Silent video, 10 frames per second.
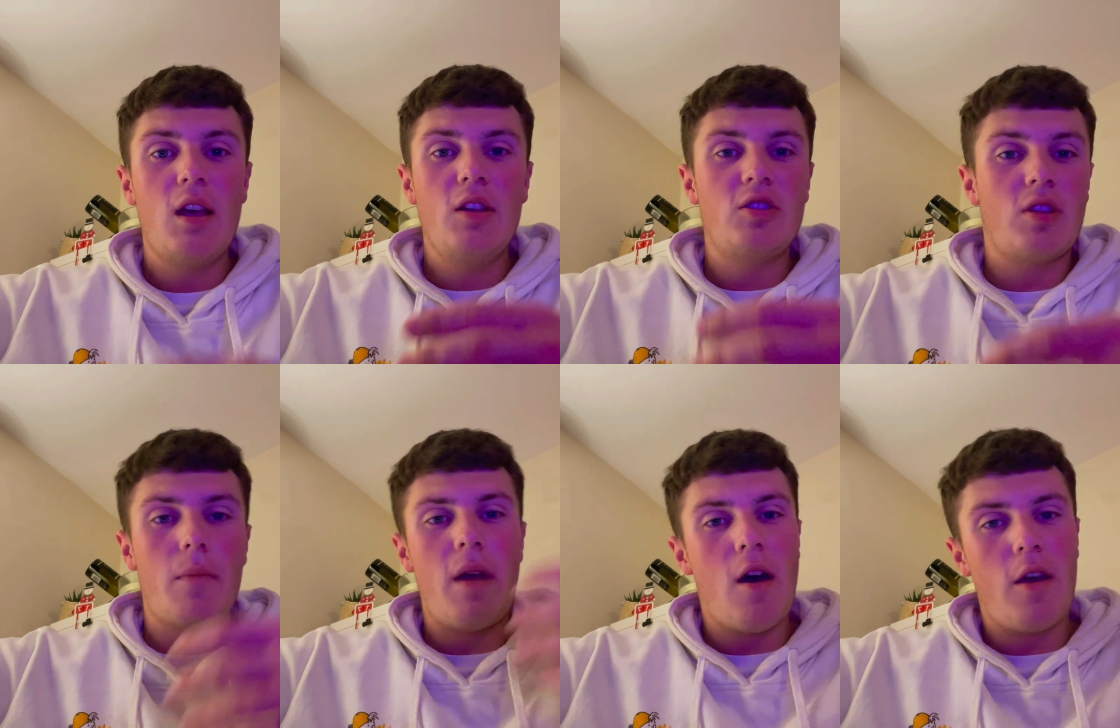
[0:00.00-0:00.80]
Some
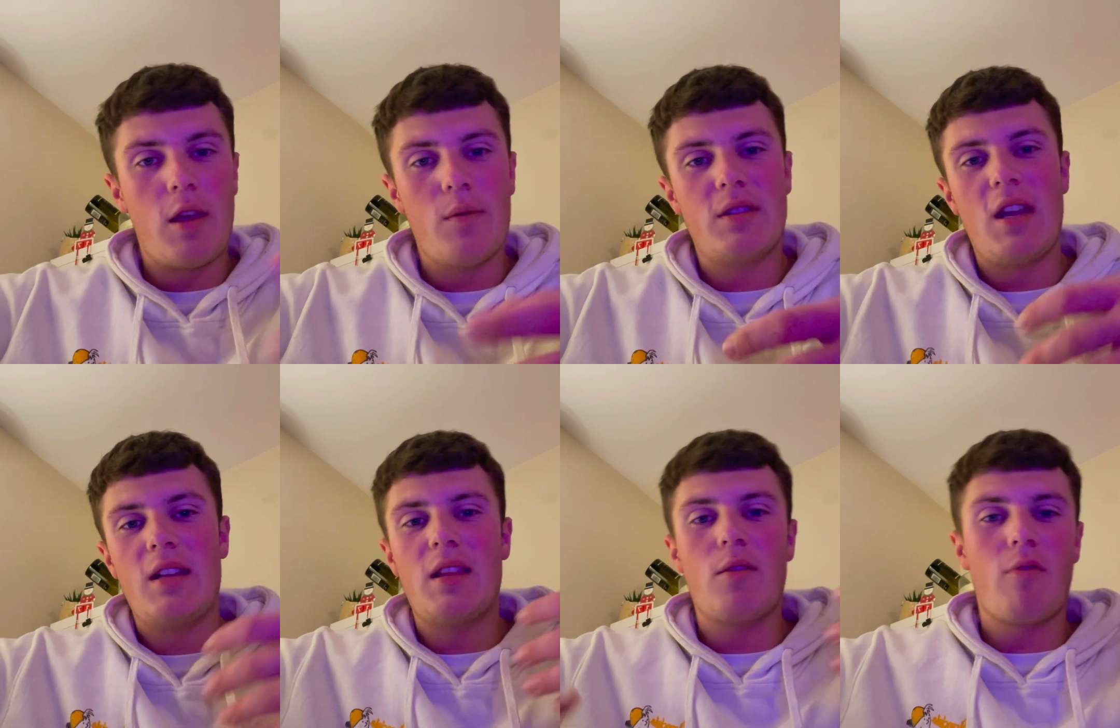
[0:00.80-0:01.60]
may argue and say he
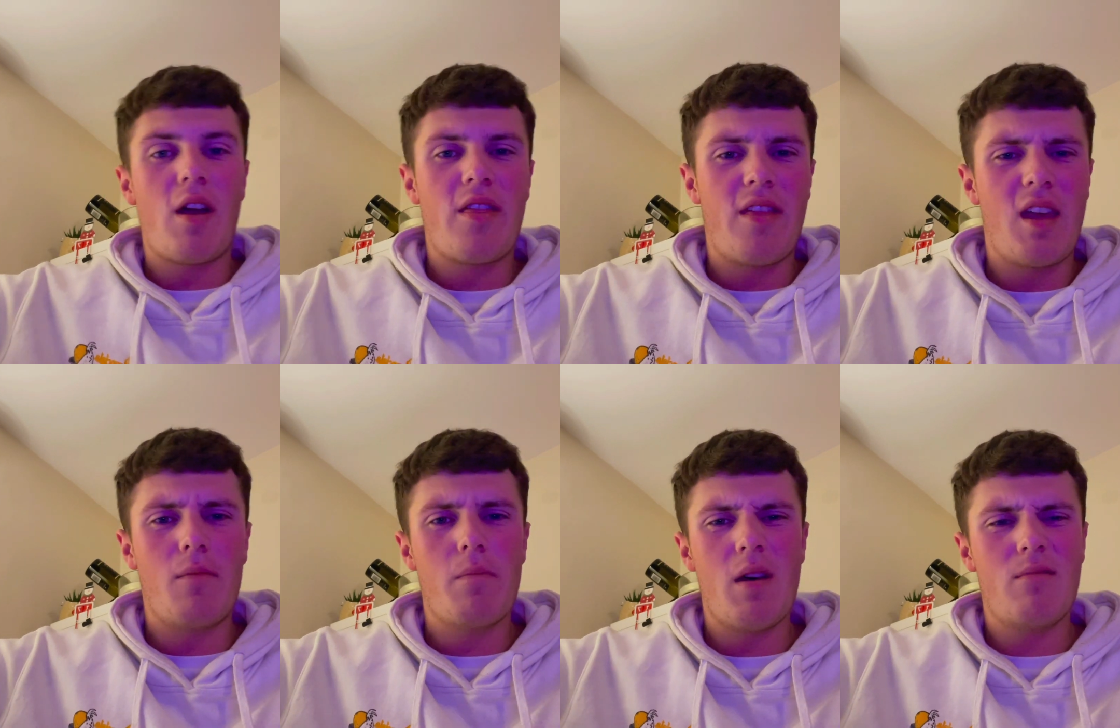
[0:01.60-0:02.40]
did the right
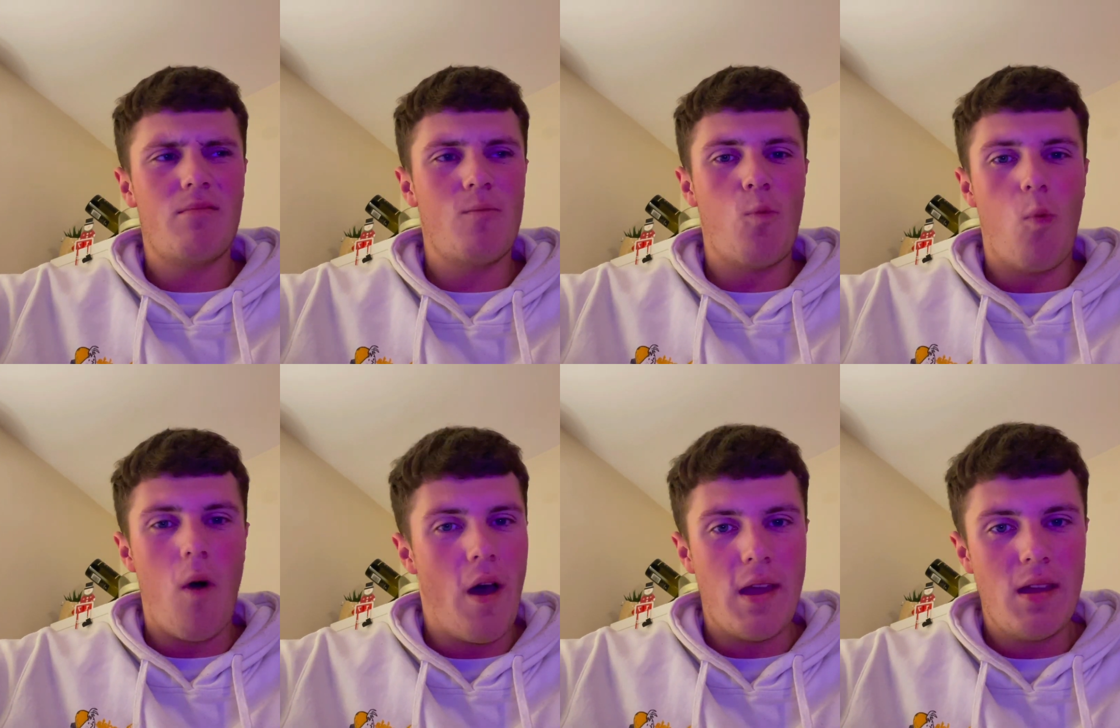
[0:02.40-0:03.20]
thing, but
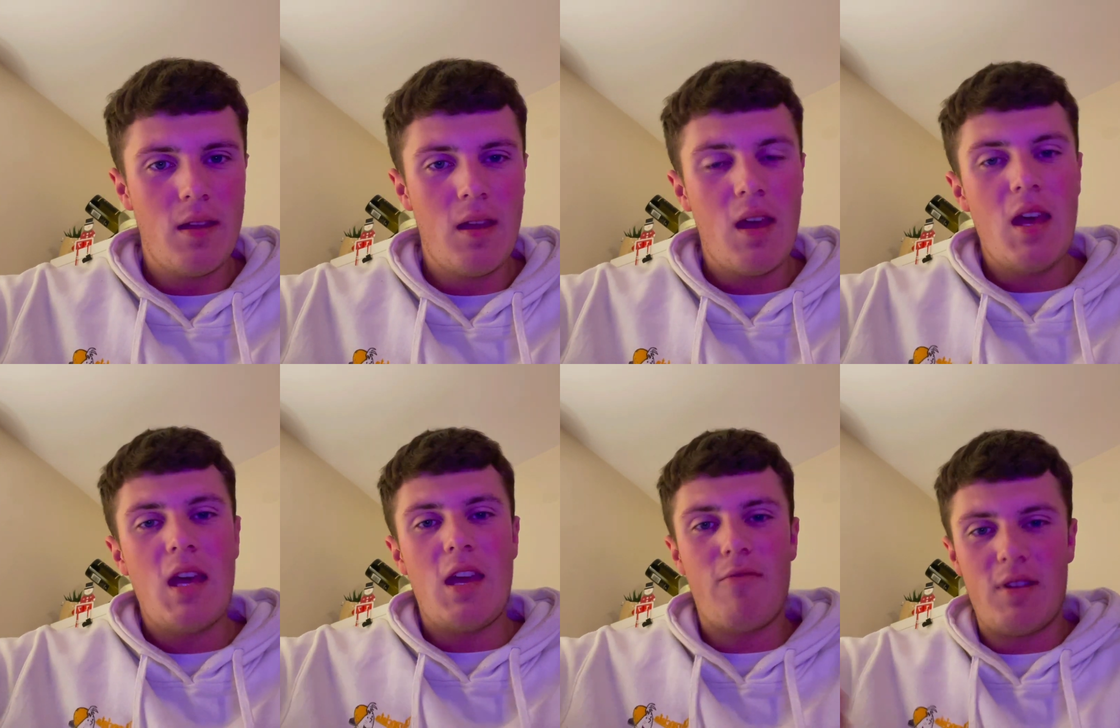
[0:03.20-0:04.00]
why?
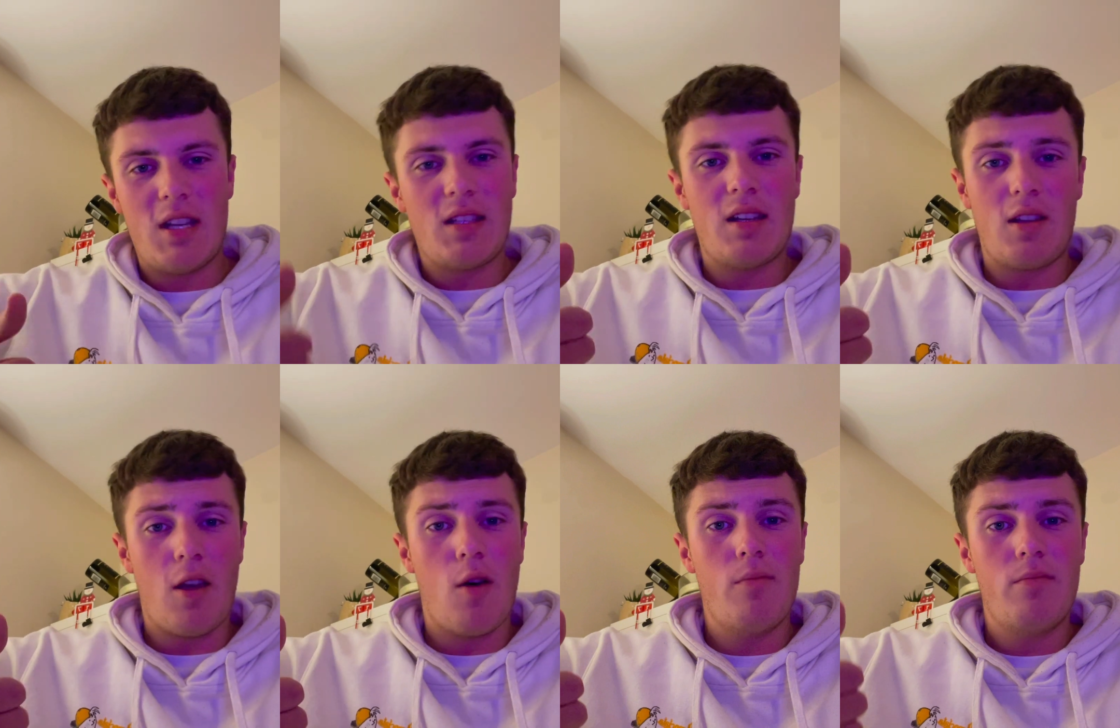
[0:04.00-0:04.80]
He rejected a
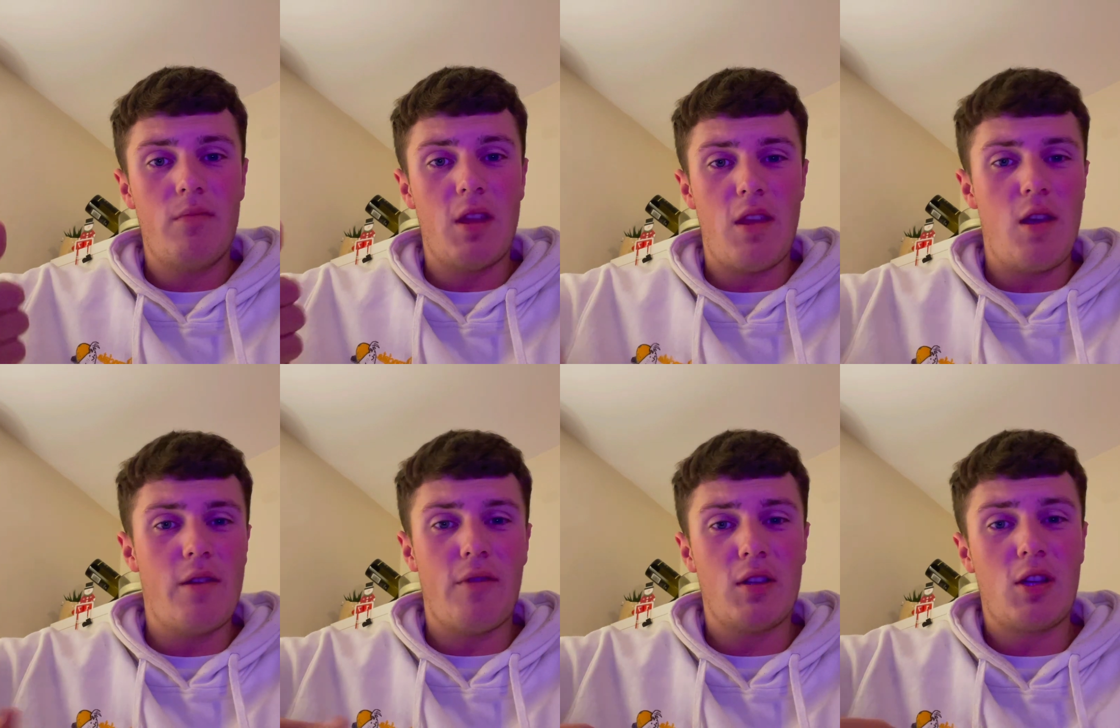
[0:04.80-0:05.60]
girl that the
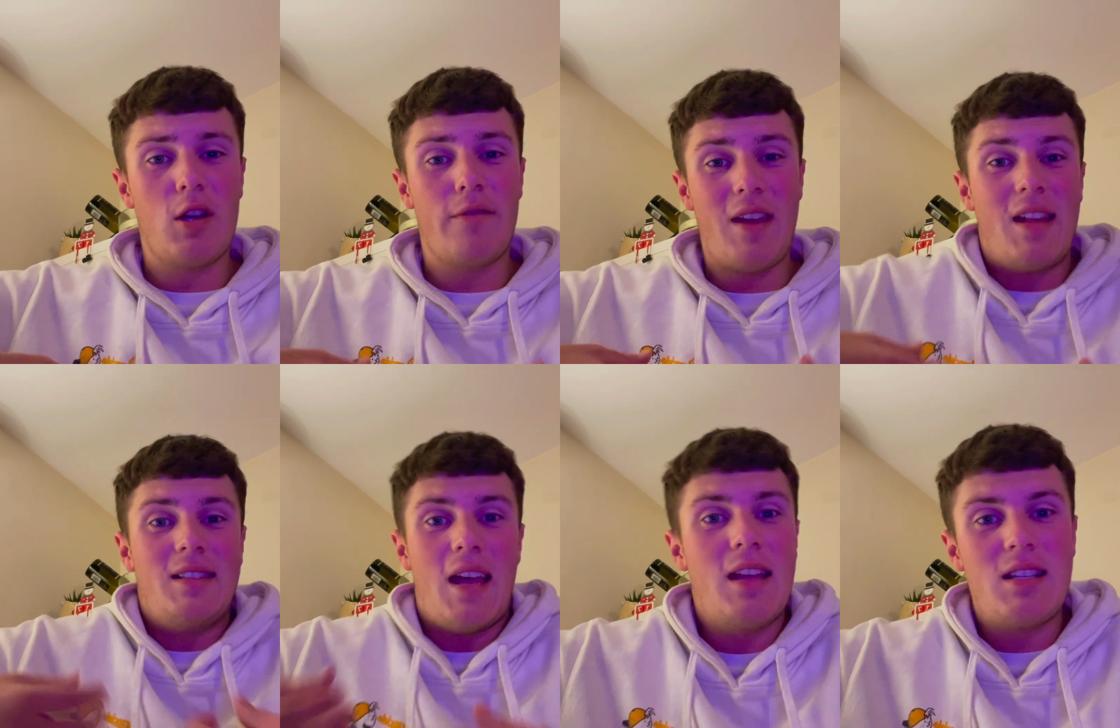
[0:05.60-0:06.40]
universe could have
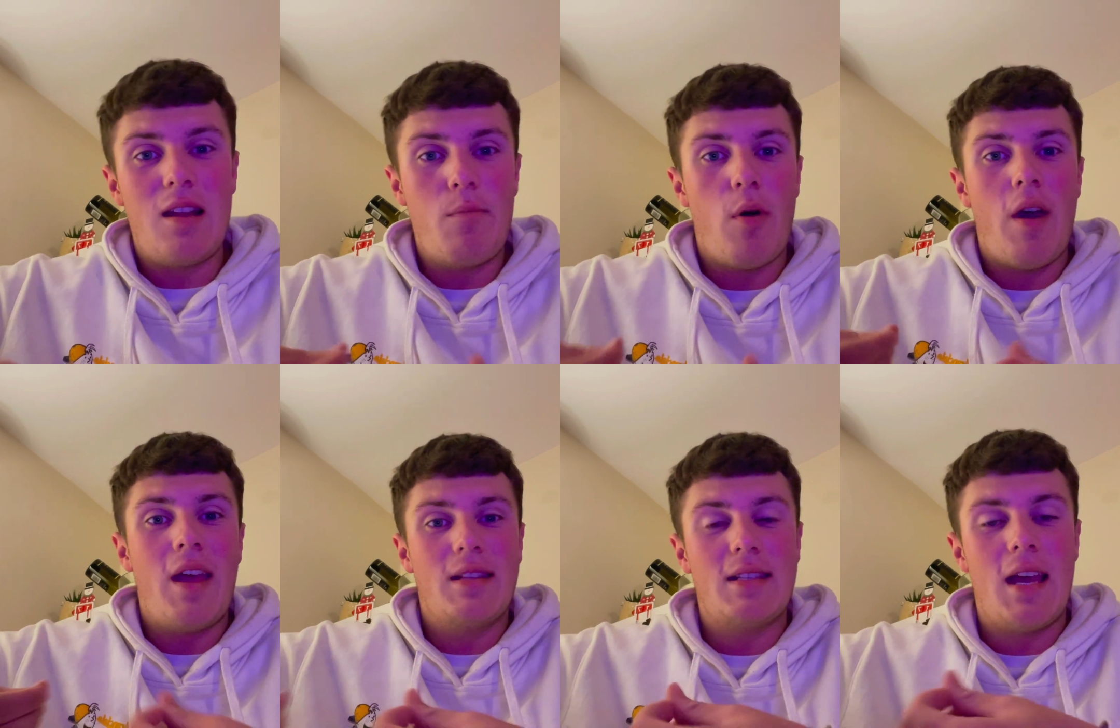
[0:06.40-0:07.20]
intentionally put
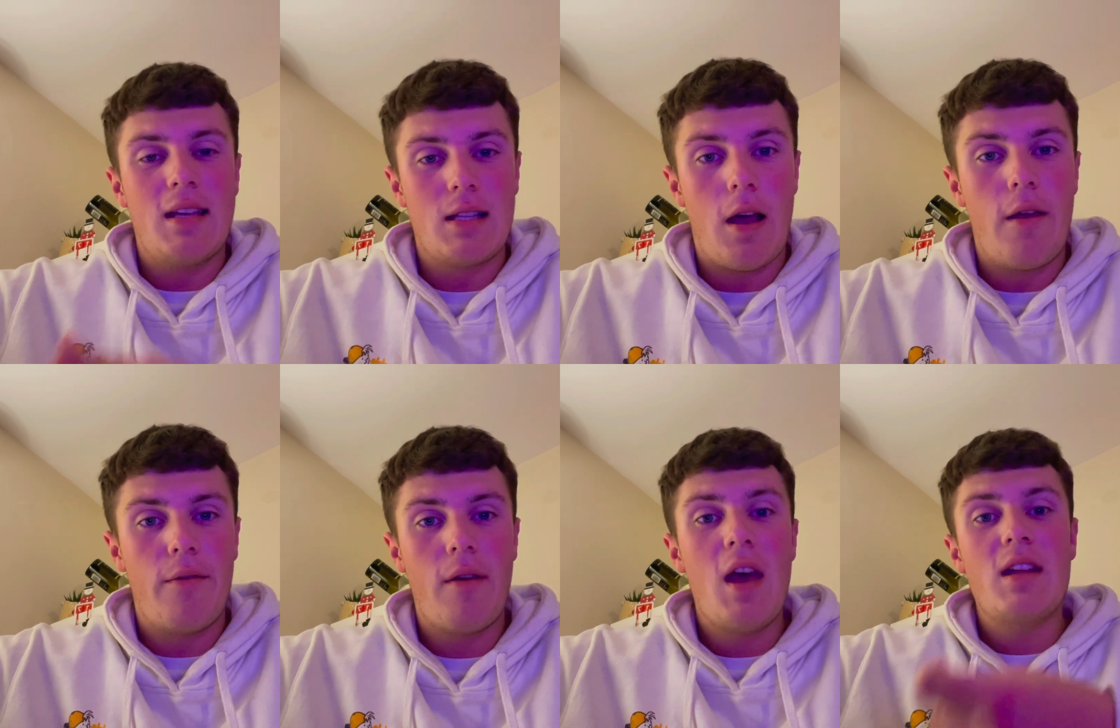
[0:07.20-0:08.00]
into his
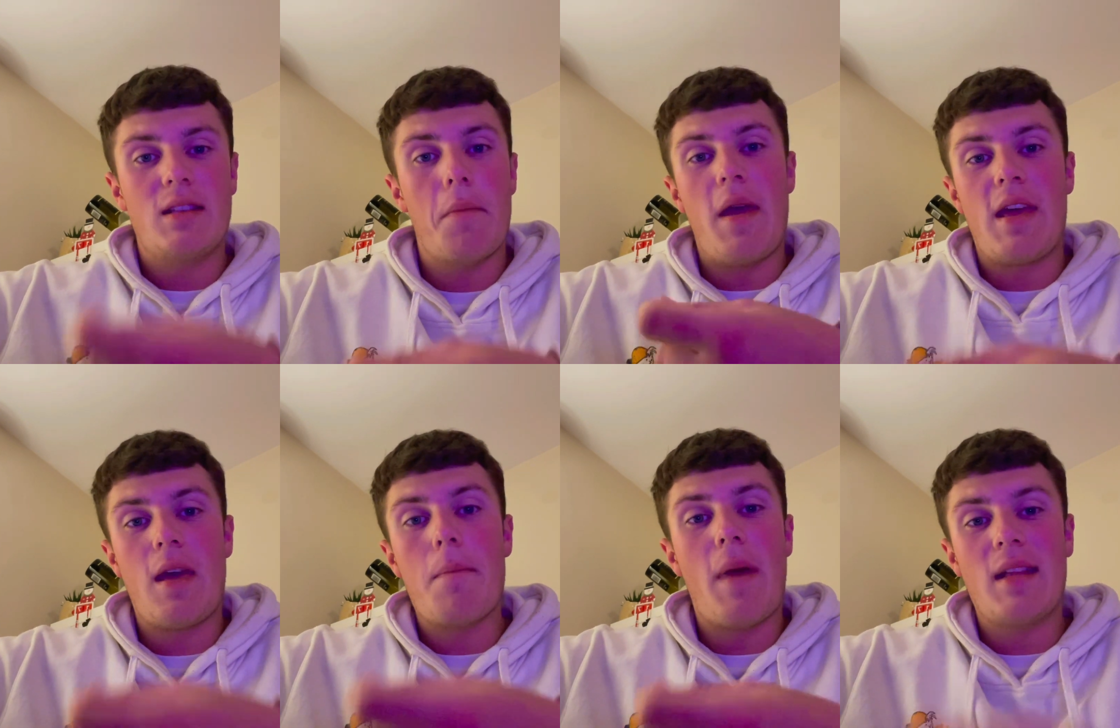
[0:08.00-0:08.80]
life to make
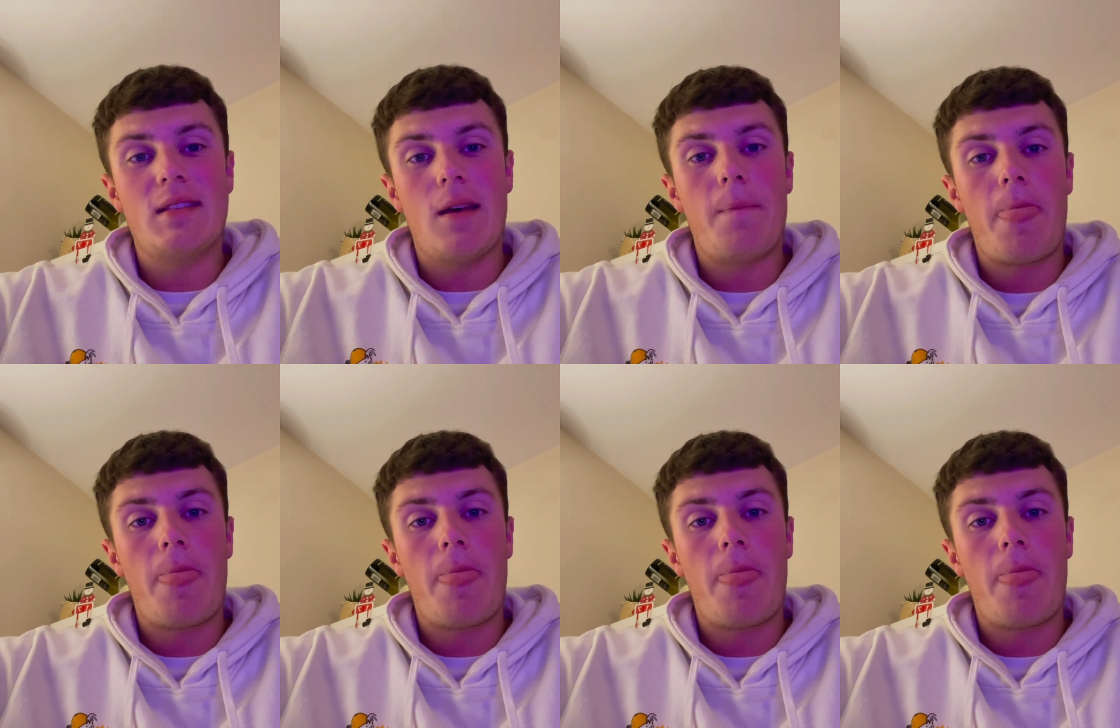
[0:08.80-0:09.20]
it better.